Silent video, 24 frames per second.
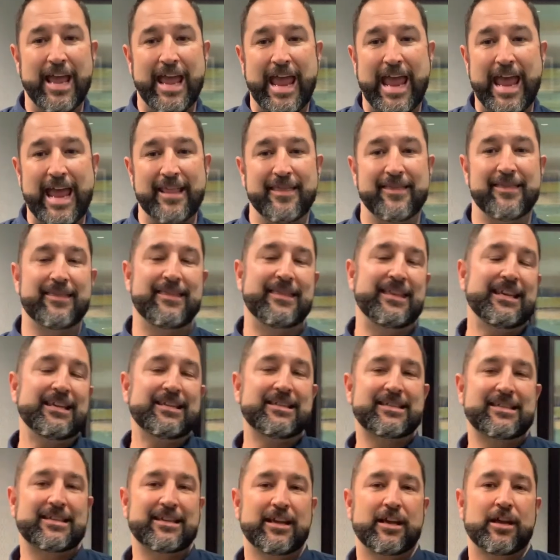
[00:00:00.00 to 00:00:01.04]
and
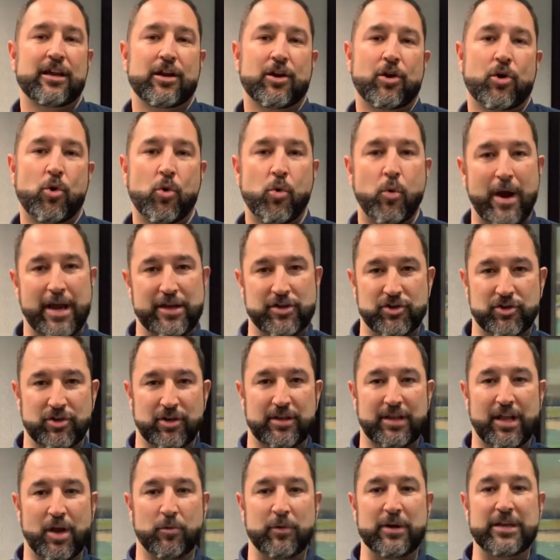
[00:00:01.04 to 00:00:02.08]
this question
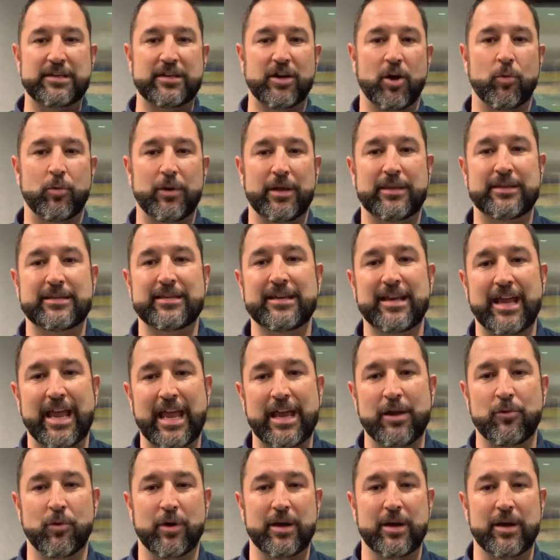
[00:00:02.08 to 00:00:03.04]
that we dealt with today